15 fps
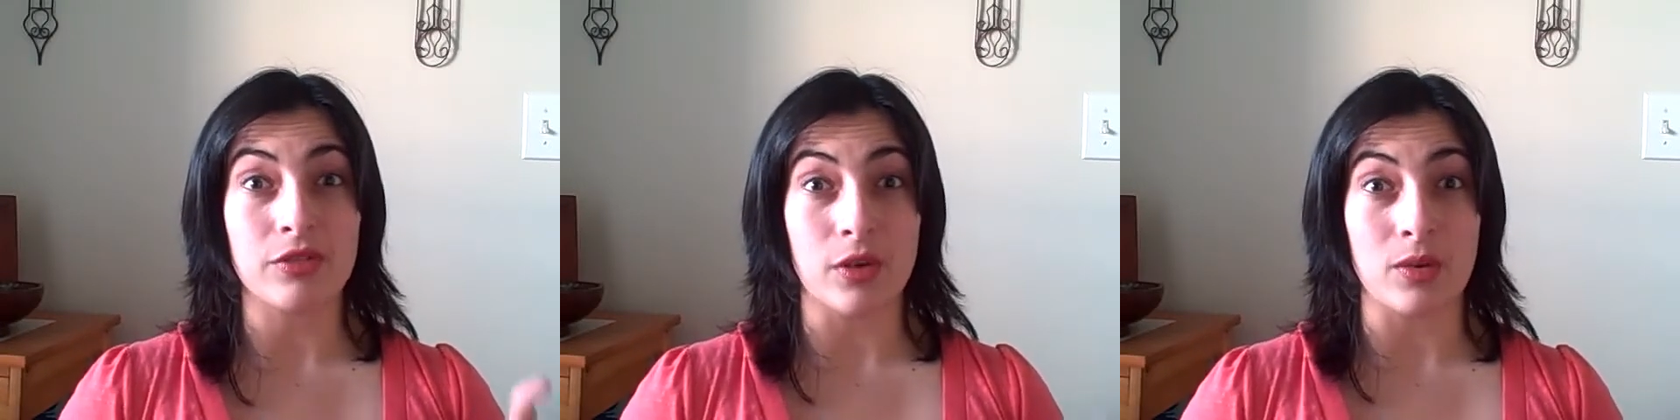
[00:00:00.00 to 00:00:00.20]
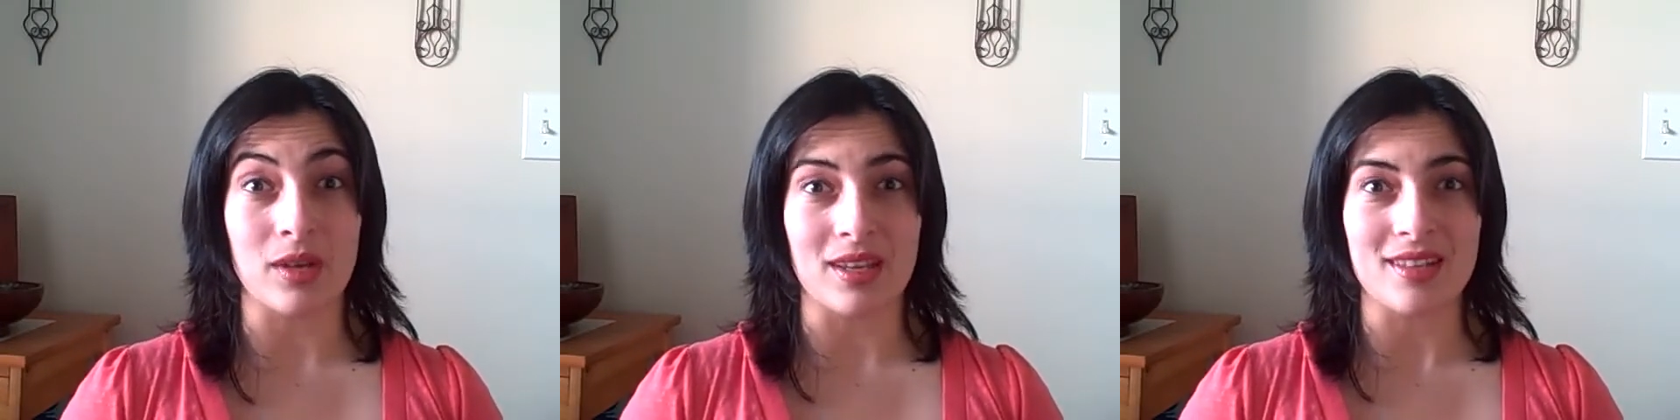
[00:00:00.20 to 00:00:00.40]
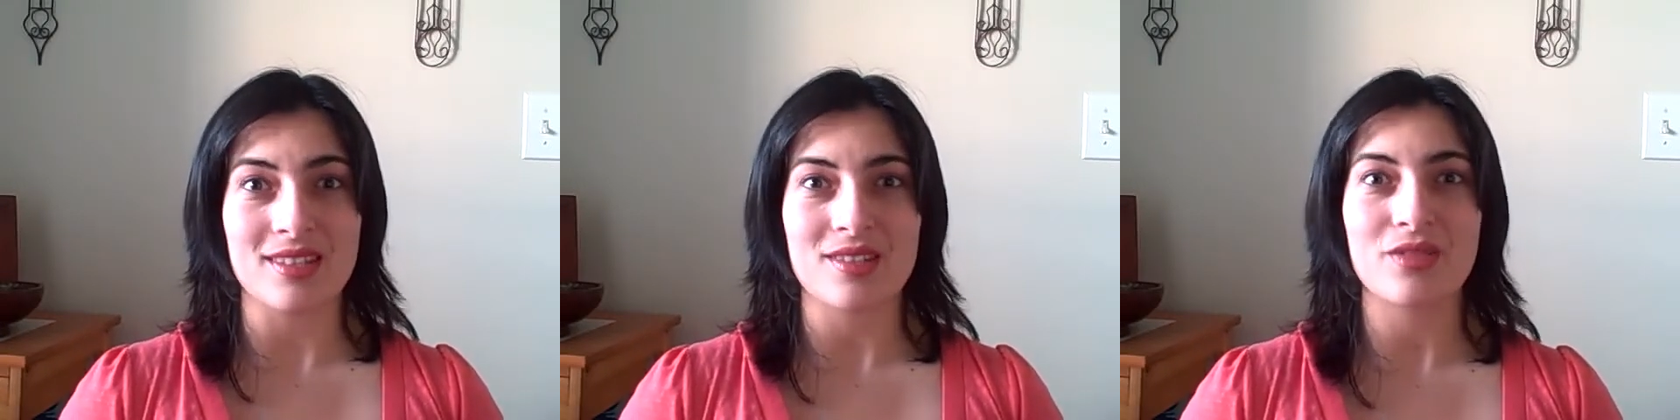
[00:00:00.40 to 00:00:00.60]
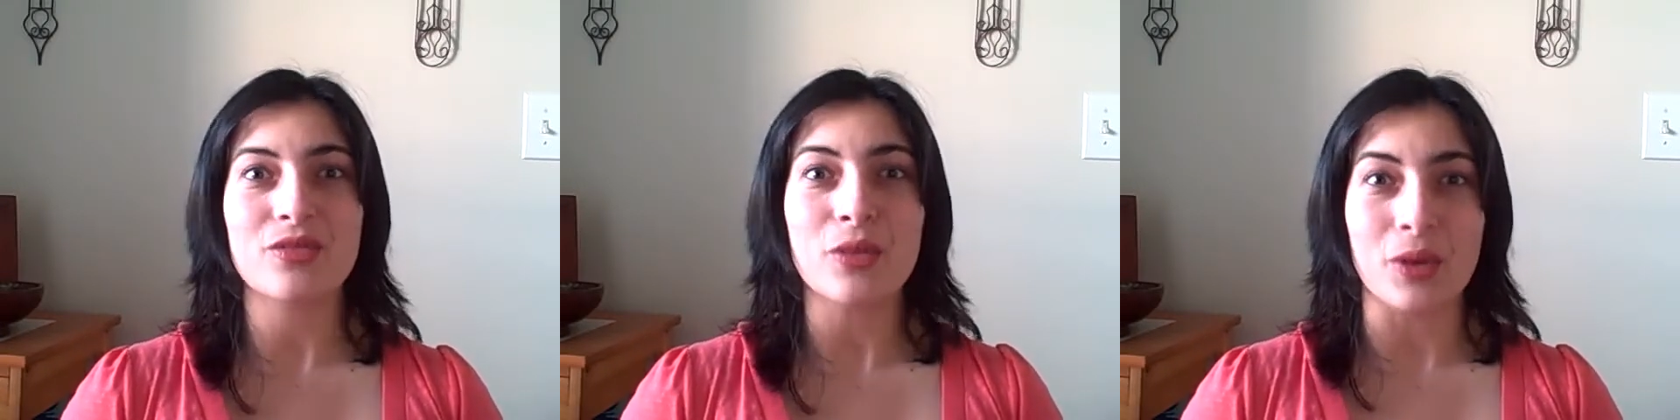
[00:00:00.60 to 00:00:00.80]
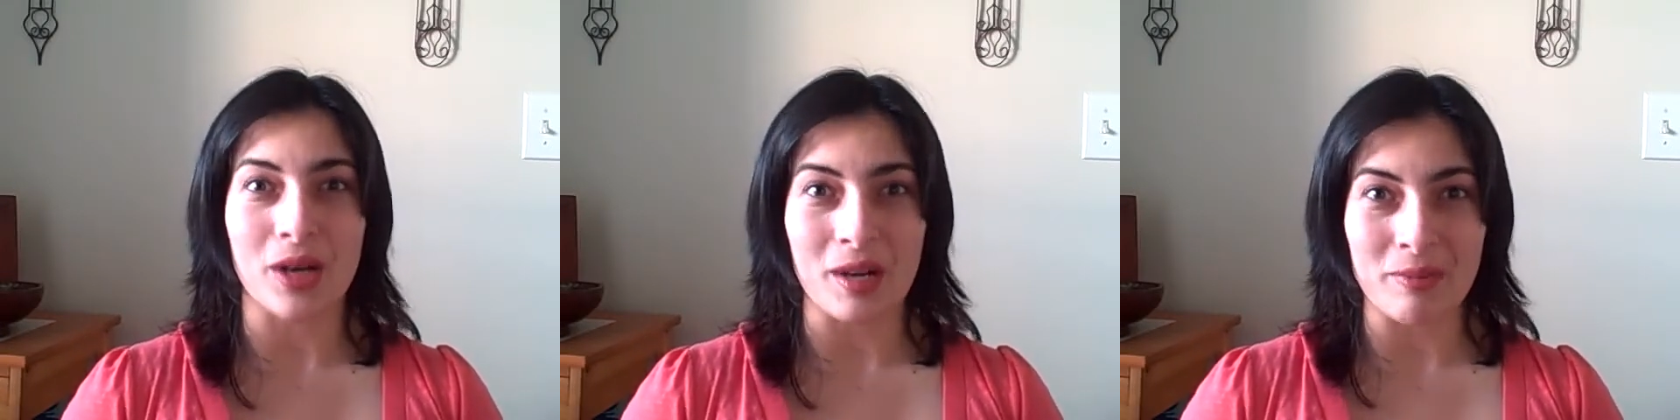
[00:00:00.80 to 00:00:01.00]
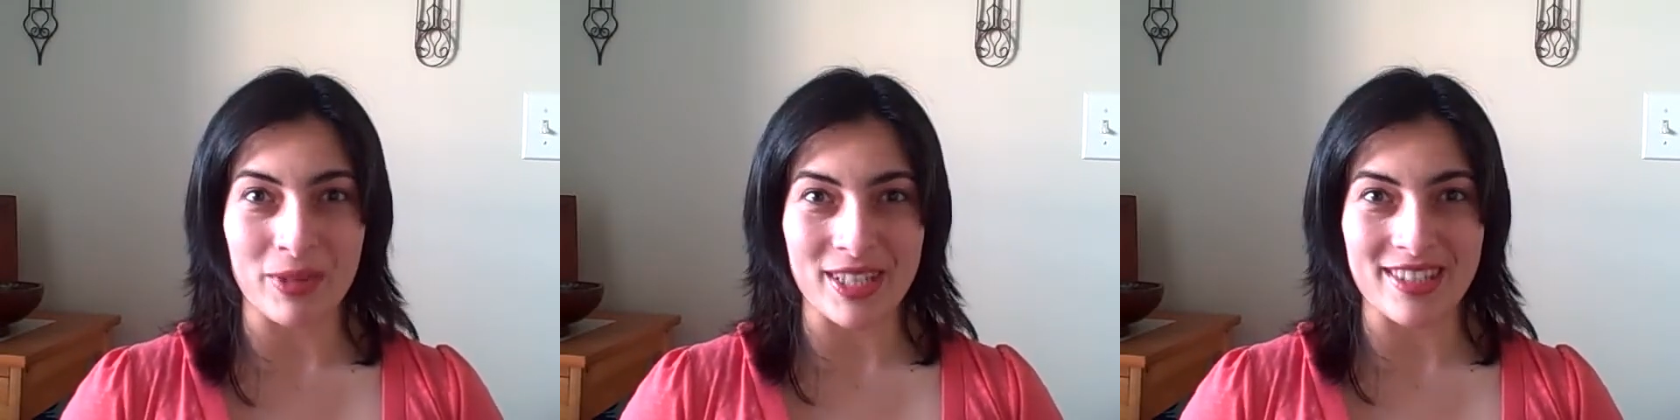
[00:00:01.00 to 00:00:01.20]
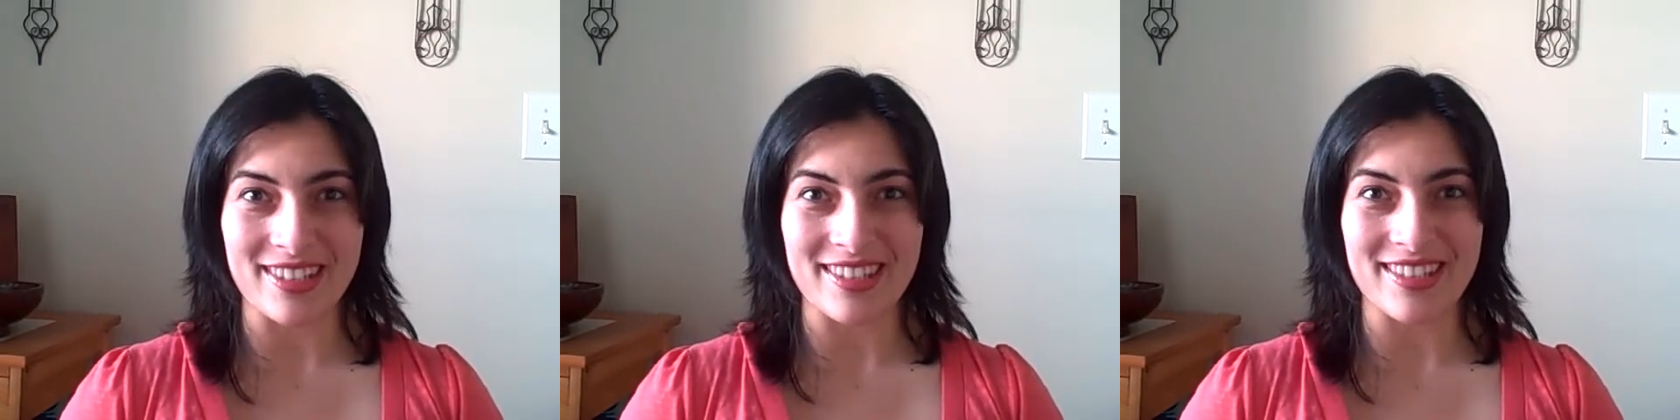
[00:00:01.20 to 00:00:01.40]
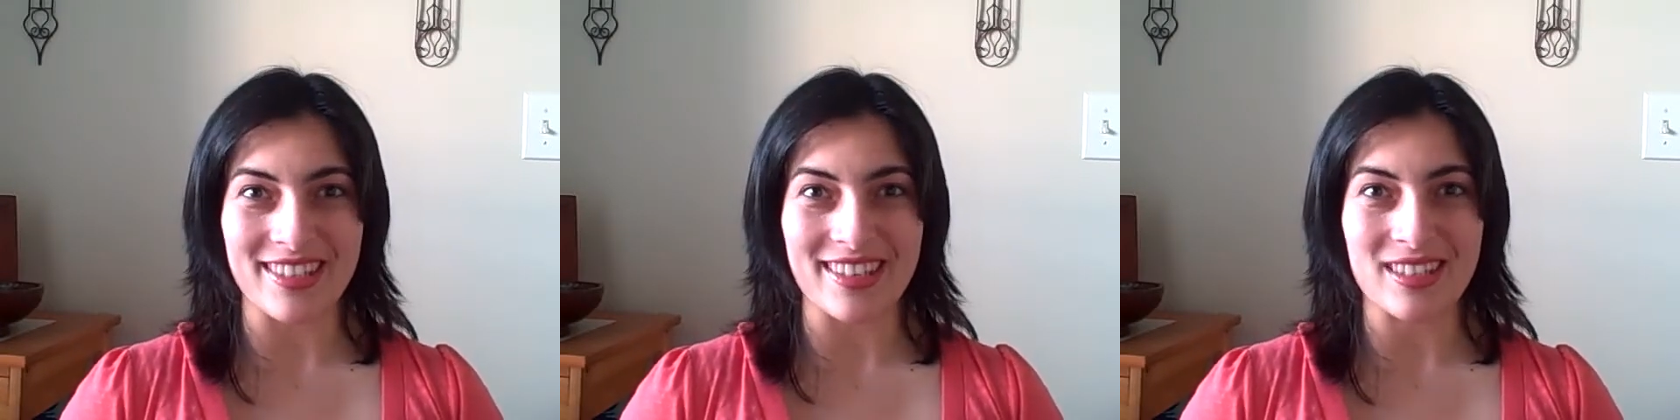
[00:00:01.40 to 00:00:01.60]
focus for our
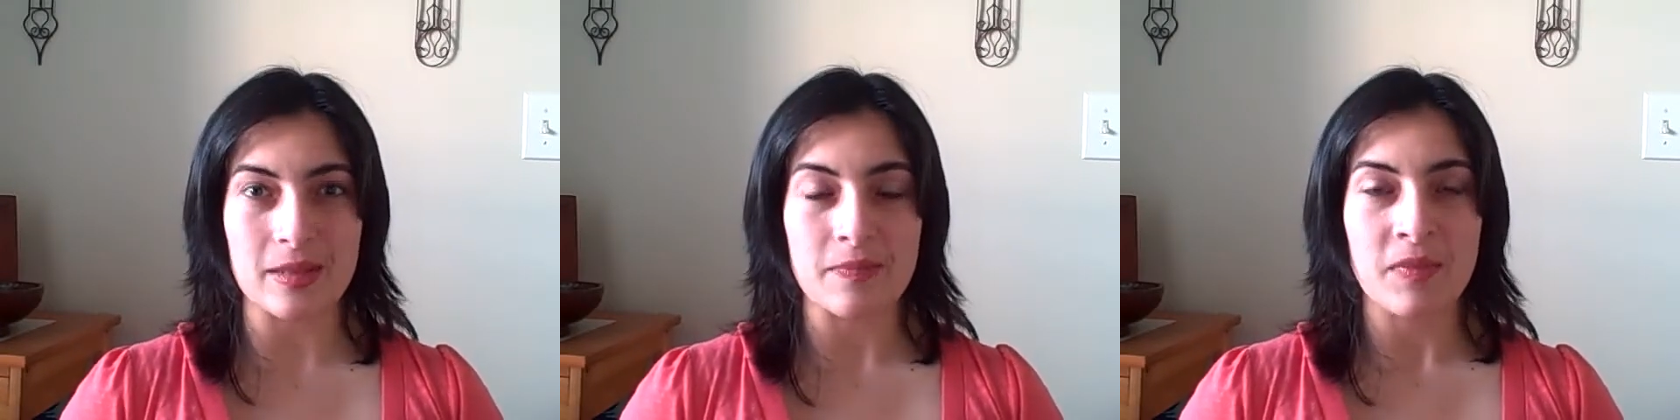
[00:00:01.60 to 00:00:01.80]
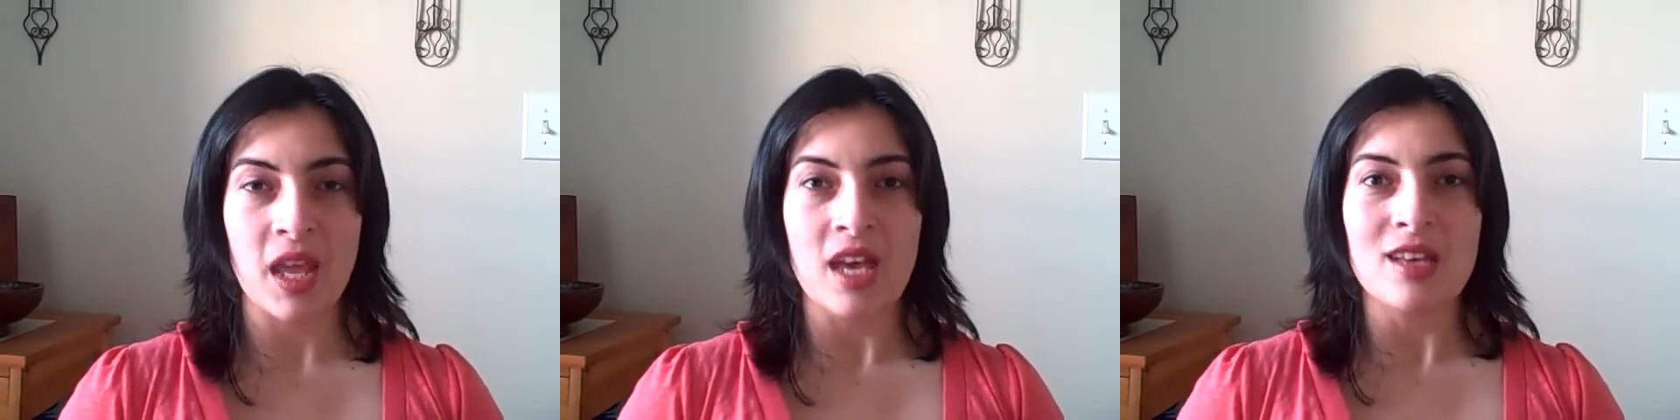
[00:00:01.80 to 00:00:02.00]
businesses.